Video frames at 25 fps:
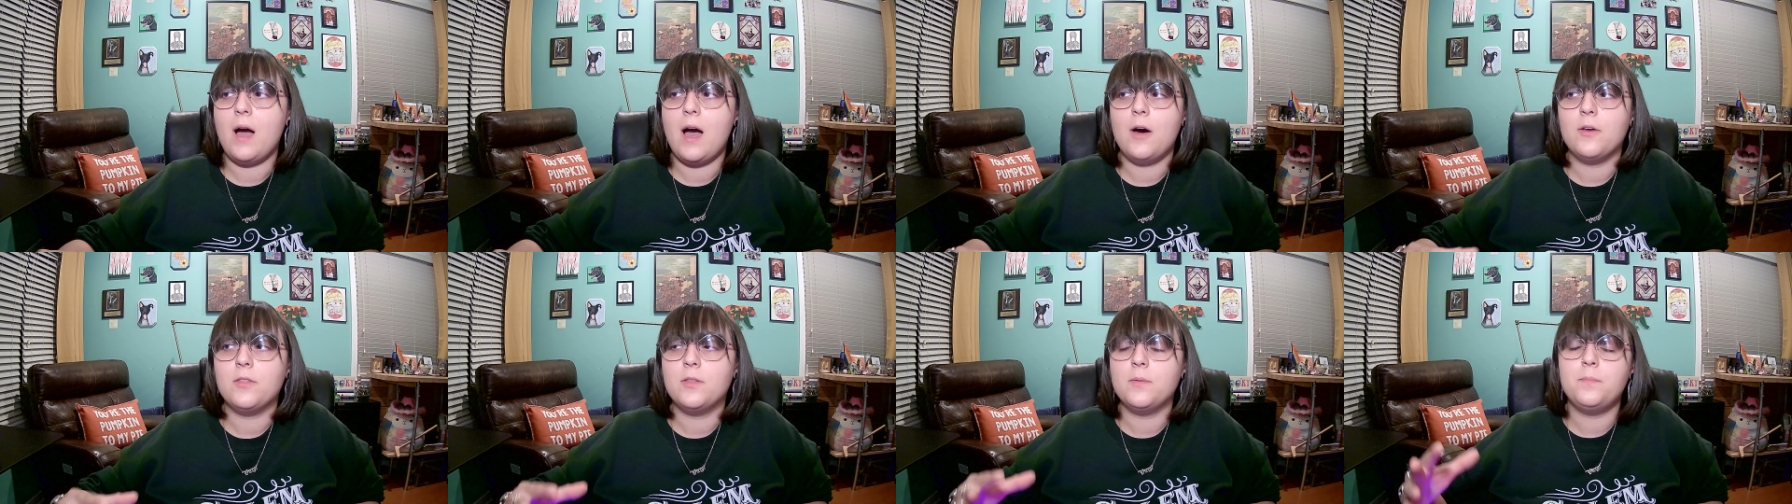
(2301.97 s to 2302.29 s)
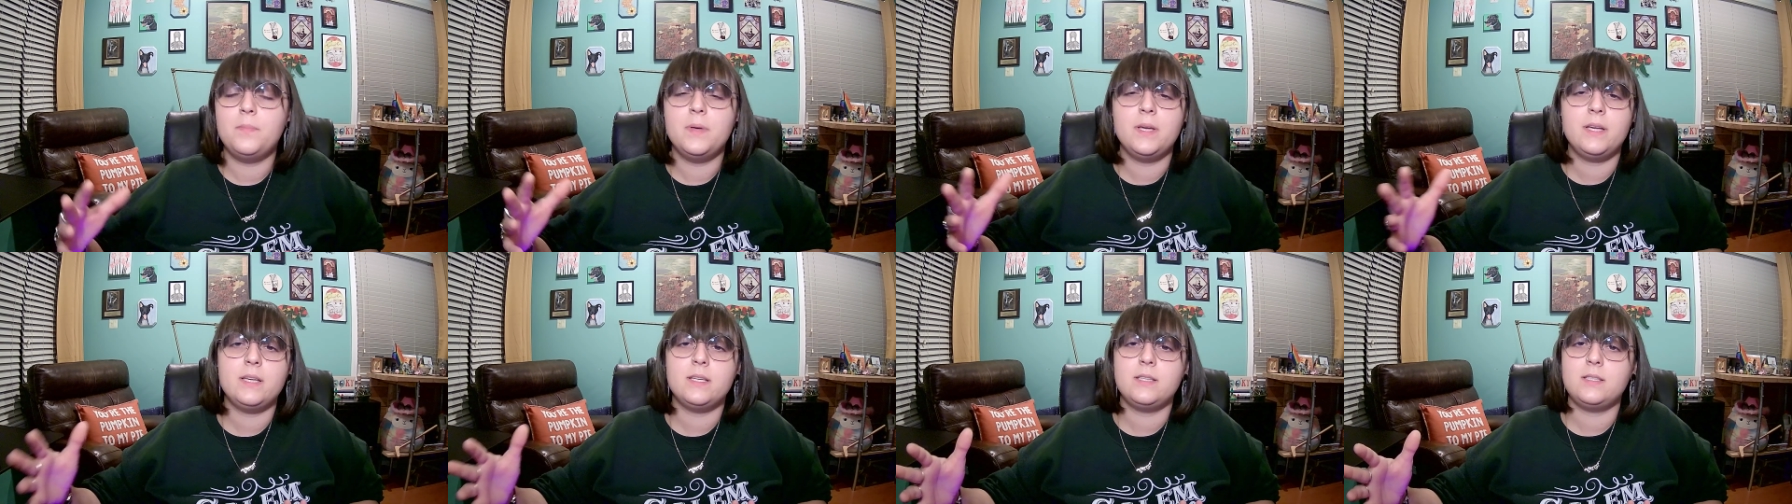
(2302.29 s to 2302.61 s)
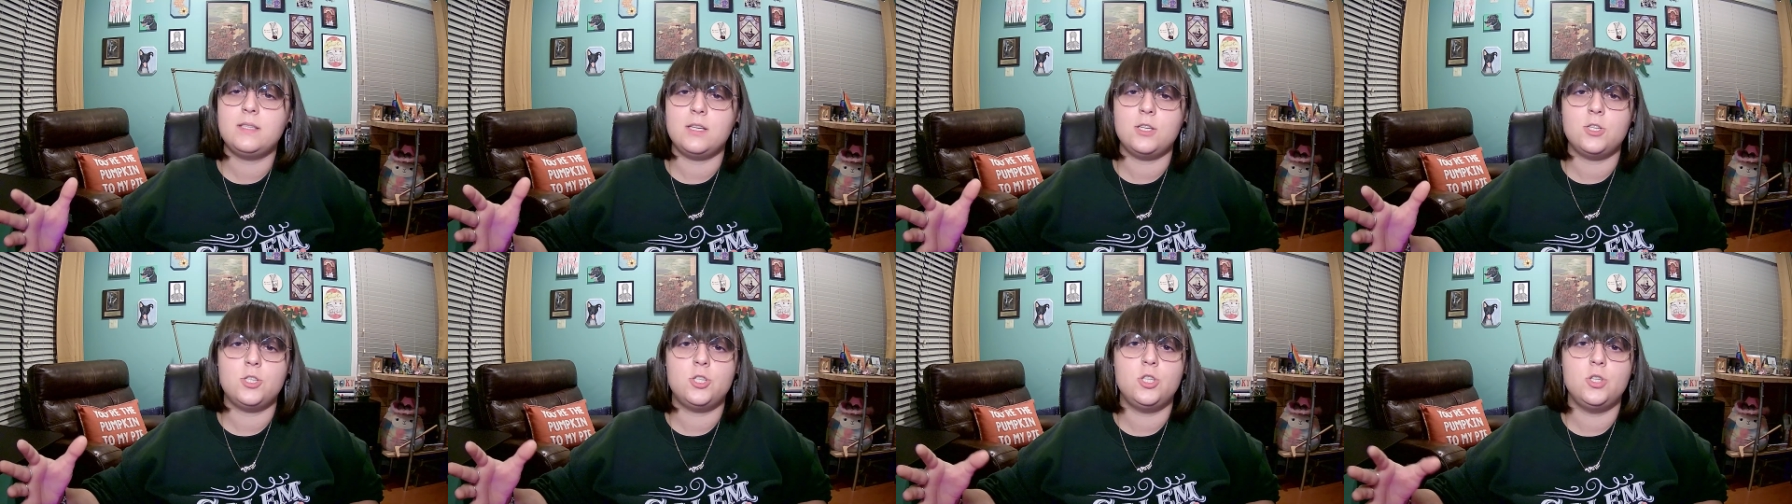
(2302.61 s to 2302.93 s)
how the
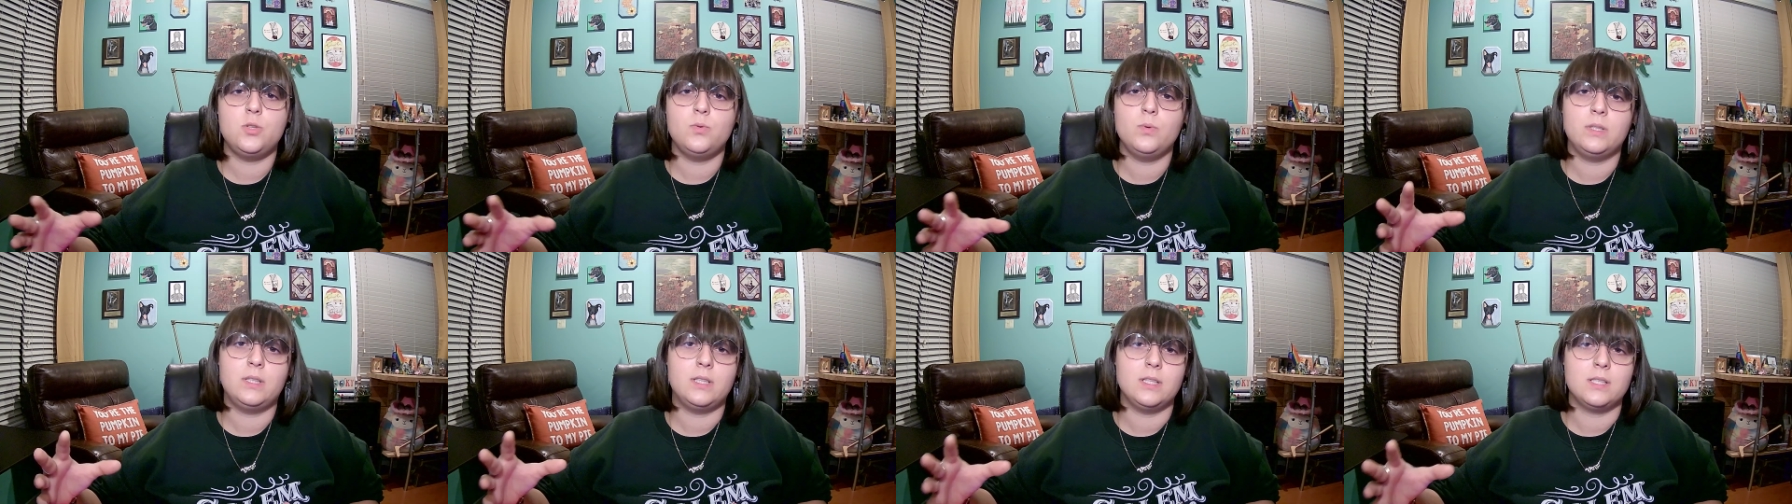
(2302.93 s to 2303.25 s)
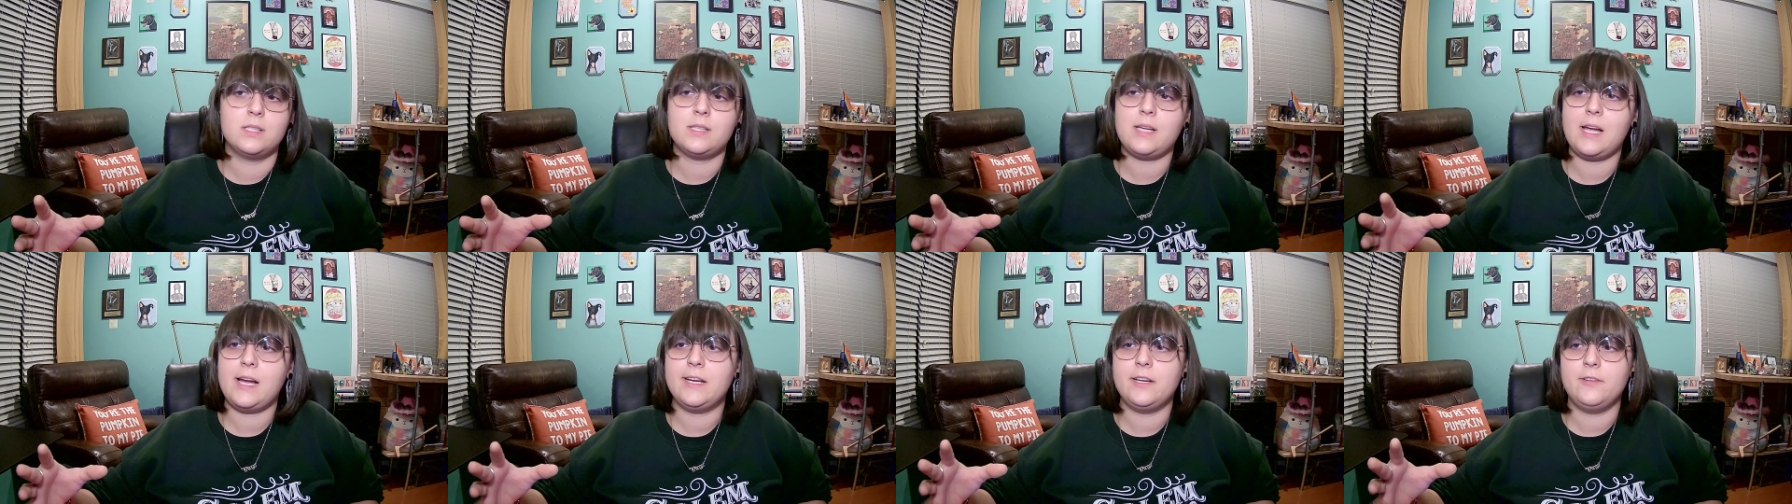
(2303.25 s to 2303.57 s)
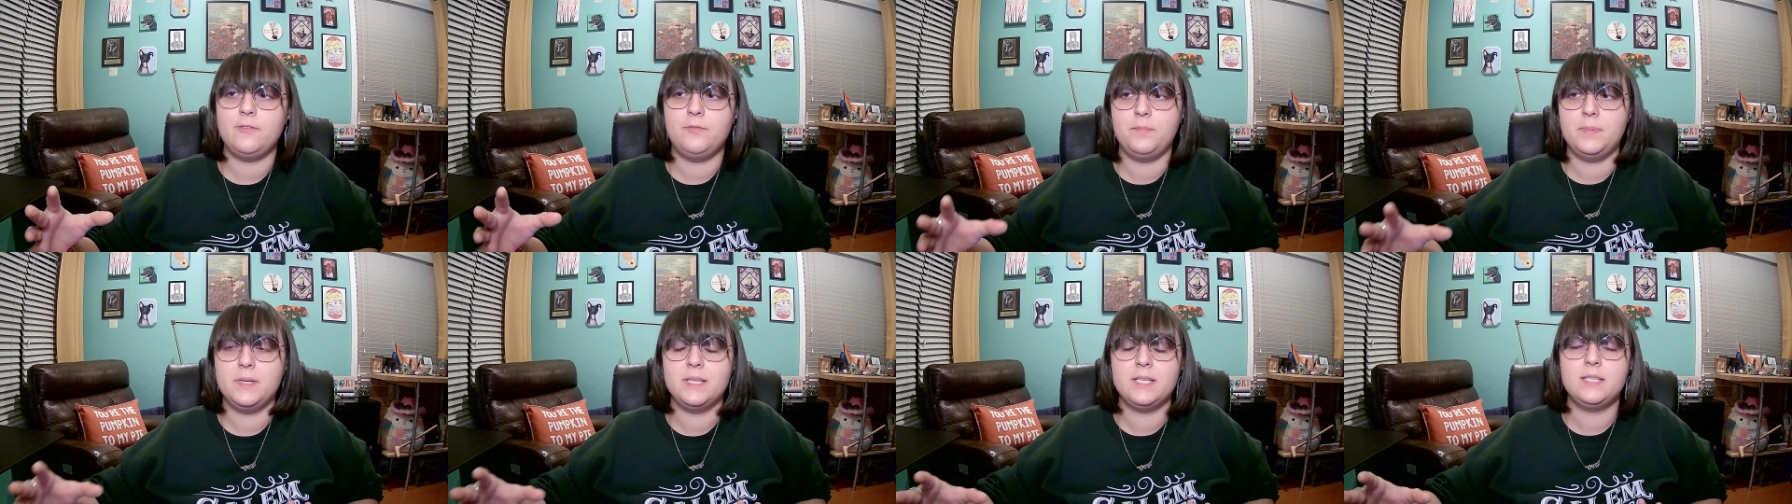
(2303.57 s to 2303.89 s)
biggest issue with this kind
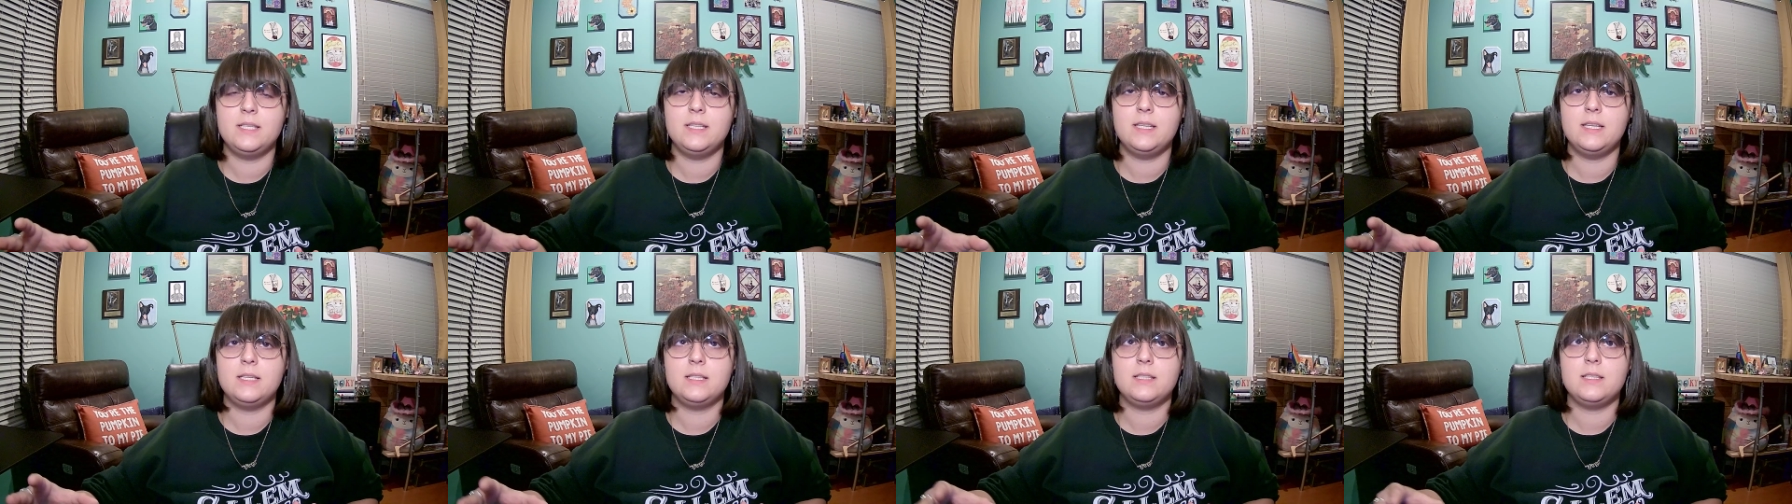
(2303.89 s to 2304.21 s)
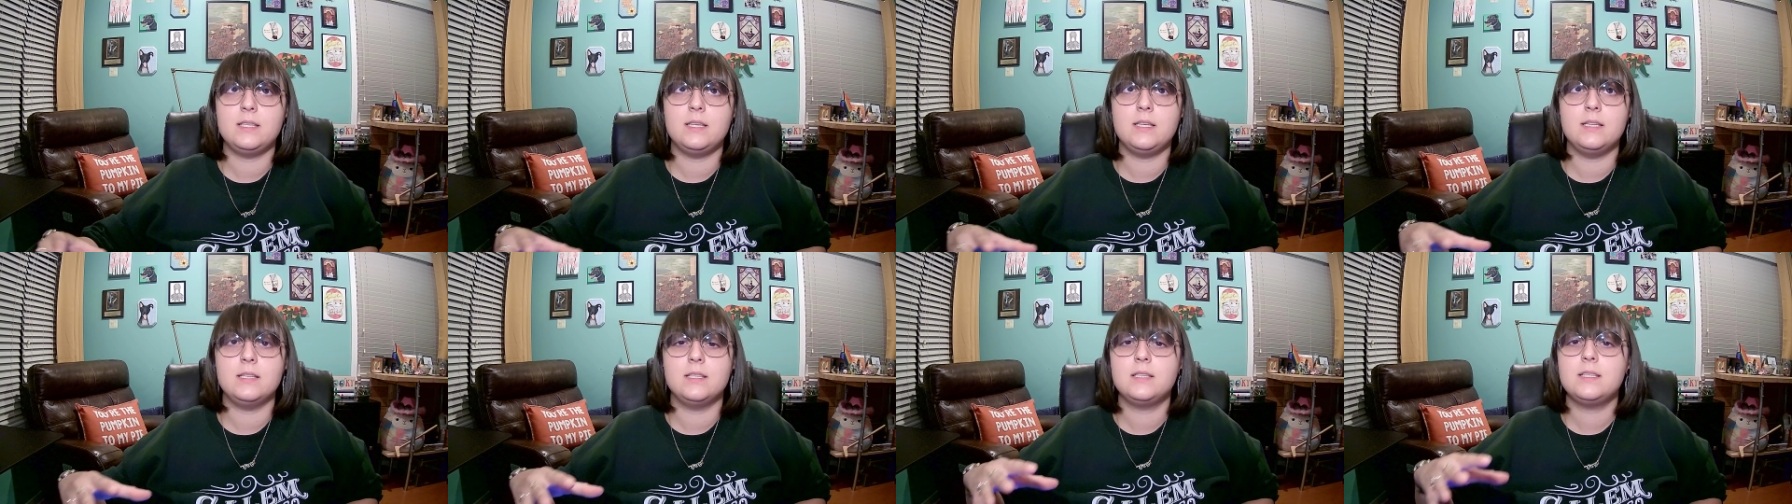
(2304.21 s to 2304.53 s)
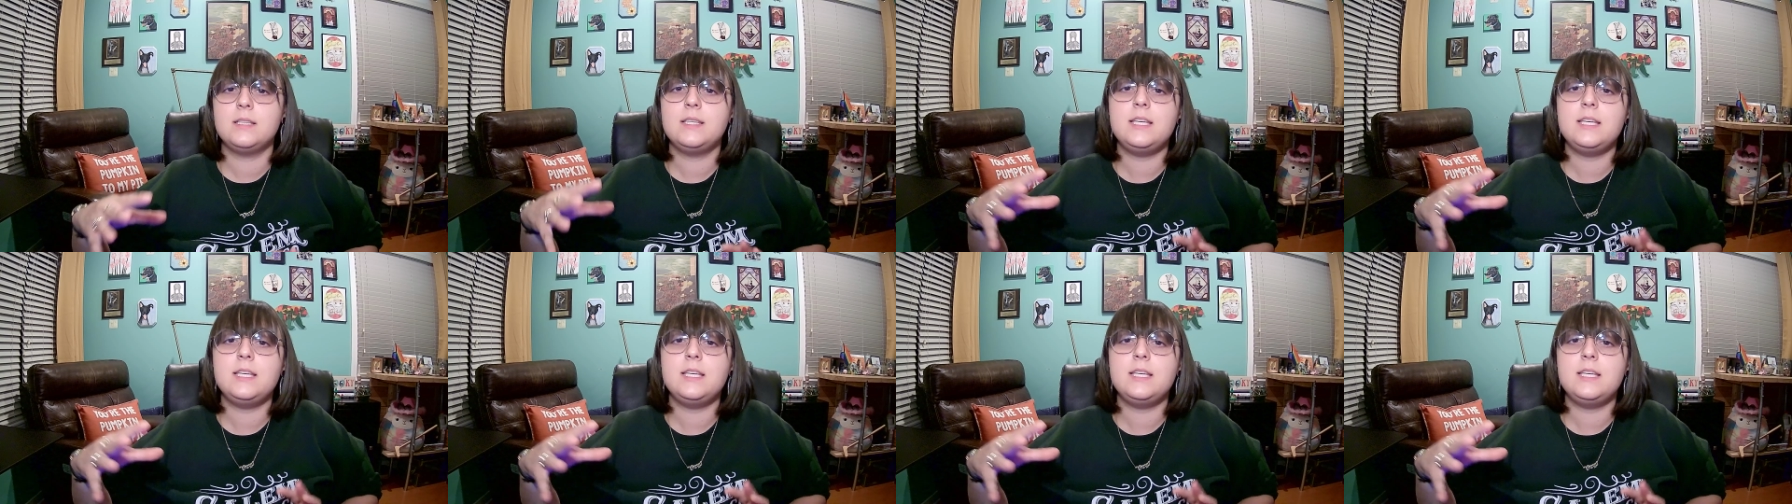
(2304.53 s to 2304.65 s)
of business is